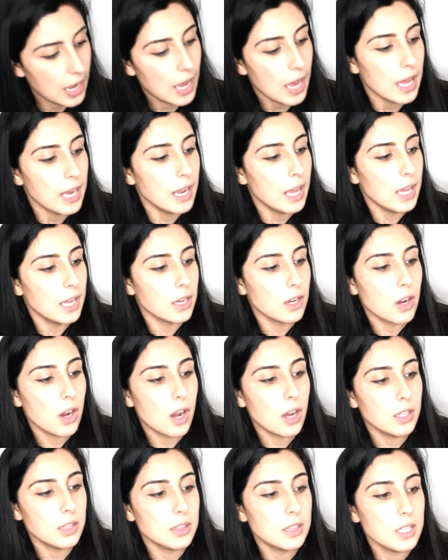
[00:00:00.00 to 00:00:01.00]
ahead and
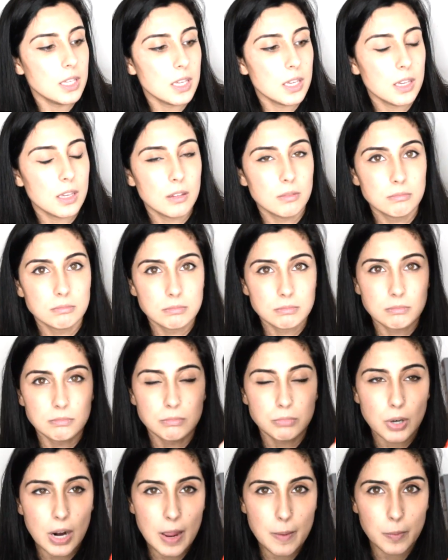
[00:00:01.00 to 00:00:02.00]
got the
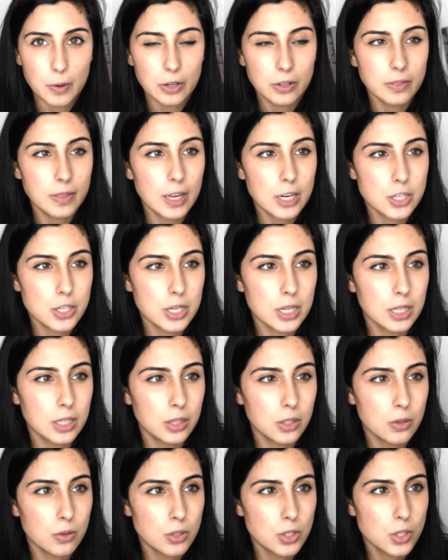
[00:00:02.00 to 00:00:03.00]
primer that she
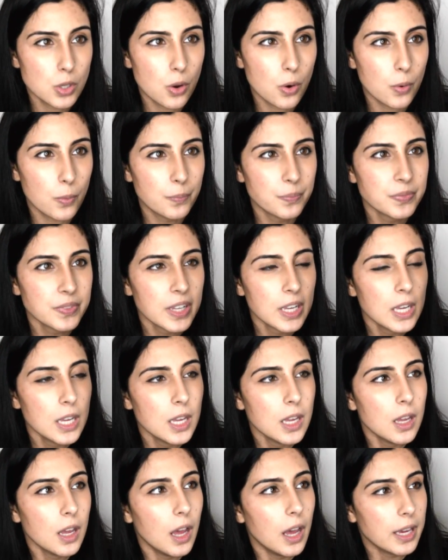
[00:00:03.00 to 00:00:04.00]
includes. So
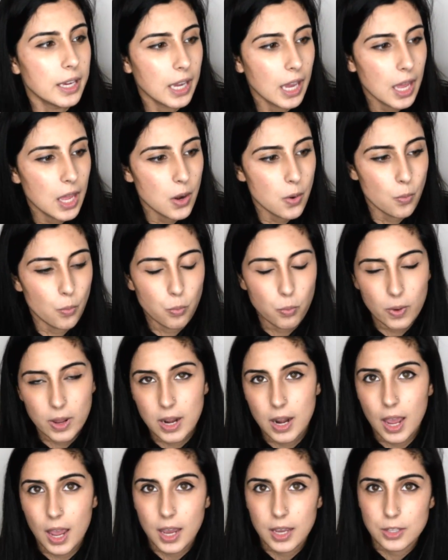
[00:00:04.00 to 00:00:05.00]
again,
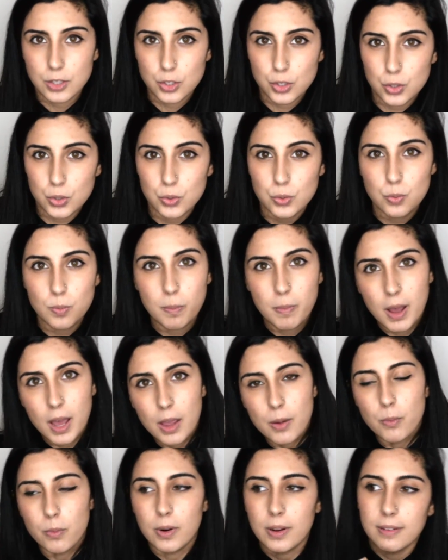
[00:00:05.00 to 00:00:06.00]
when I do
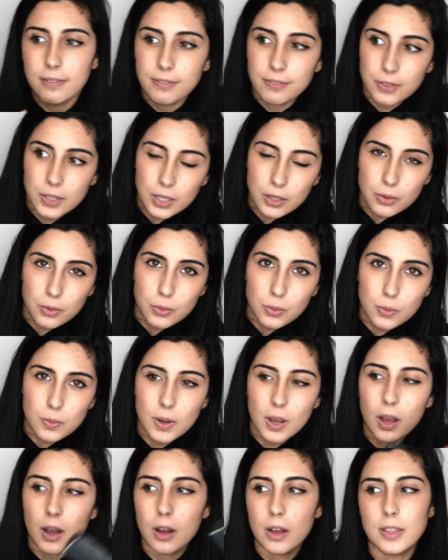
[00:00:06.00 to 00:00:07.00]
my
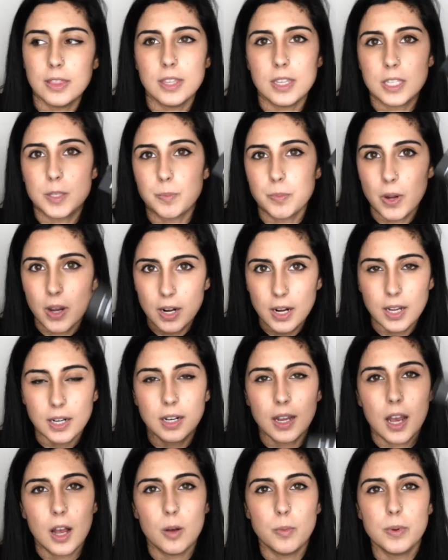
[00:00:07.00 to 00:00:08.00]
review on this
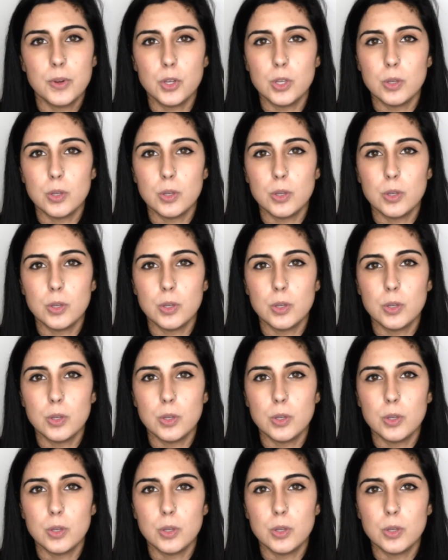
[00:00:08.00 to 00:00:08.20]
product, I'll be